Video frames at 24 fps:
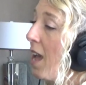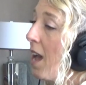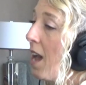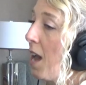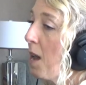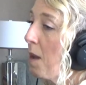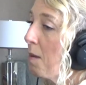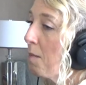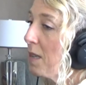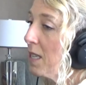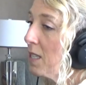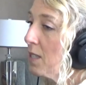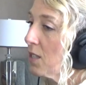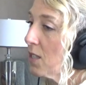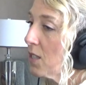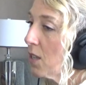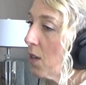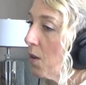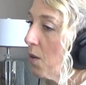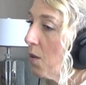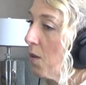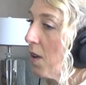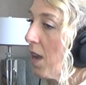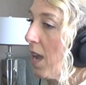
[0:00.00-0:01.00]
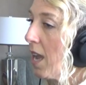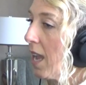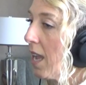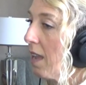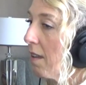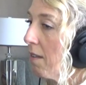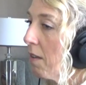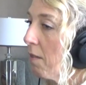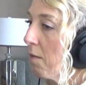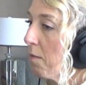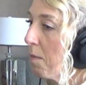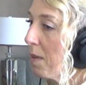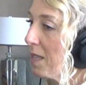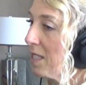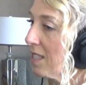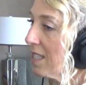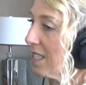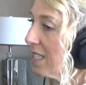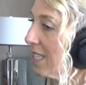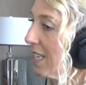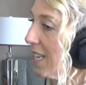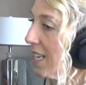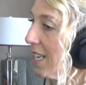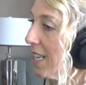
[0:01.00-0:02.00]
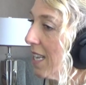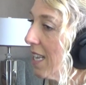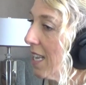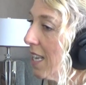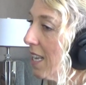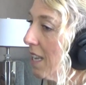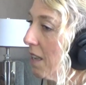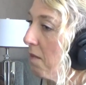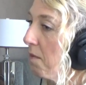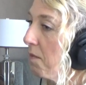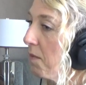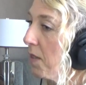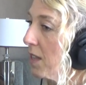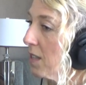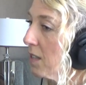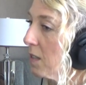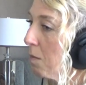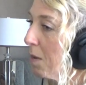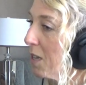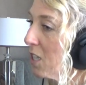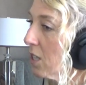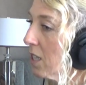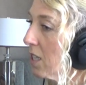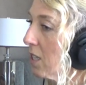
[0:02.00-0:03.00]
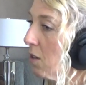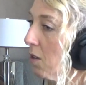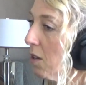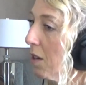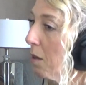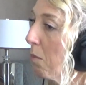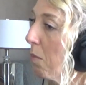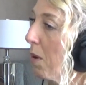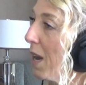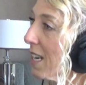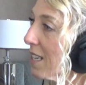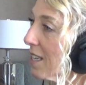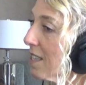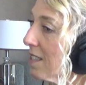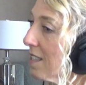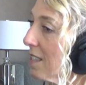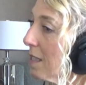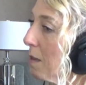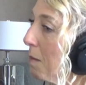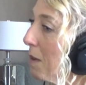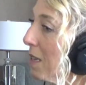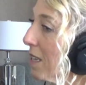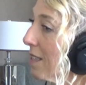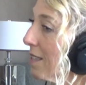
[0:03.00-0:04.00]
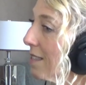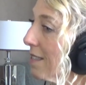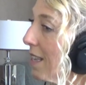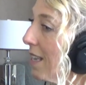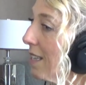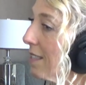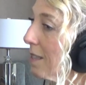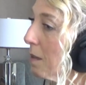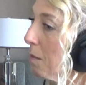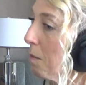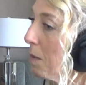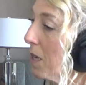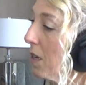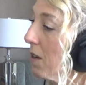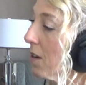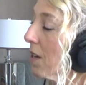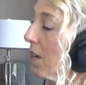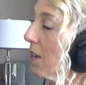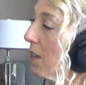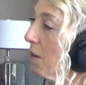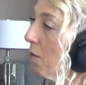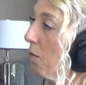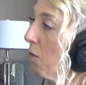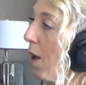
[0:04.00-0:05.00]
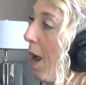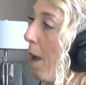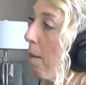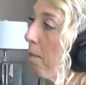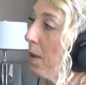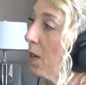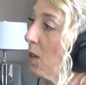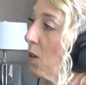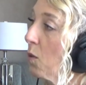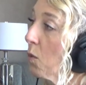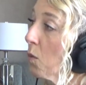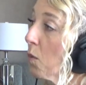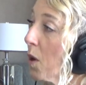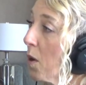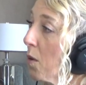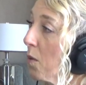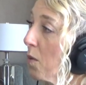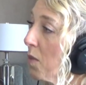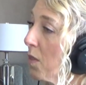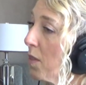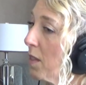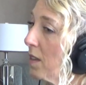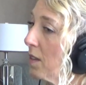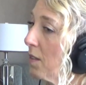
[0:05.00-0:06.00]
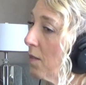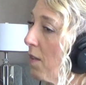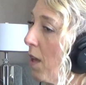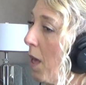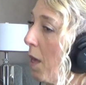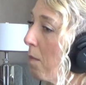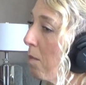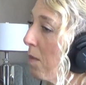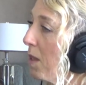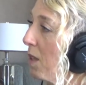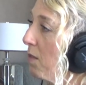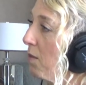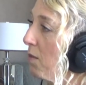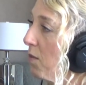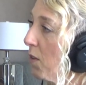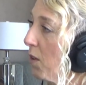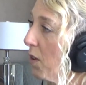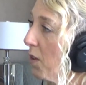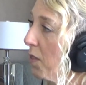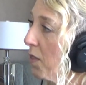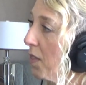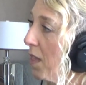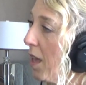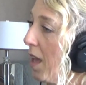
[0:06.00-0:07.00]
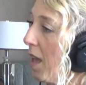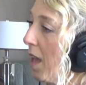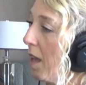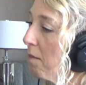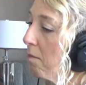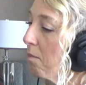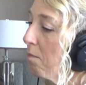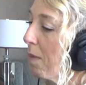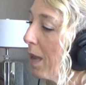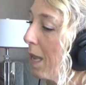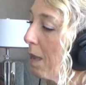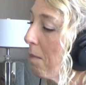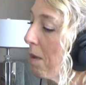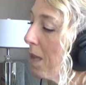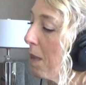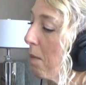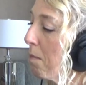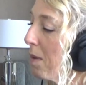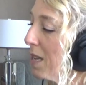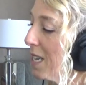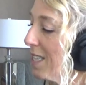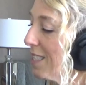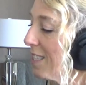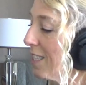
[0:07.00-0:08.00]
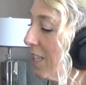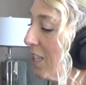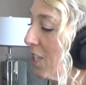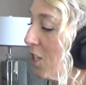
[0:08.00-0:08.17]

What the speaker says: And so I have been studying, especially during pregnancy, because that's a period of rapid growth and development for that baby, but it's a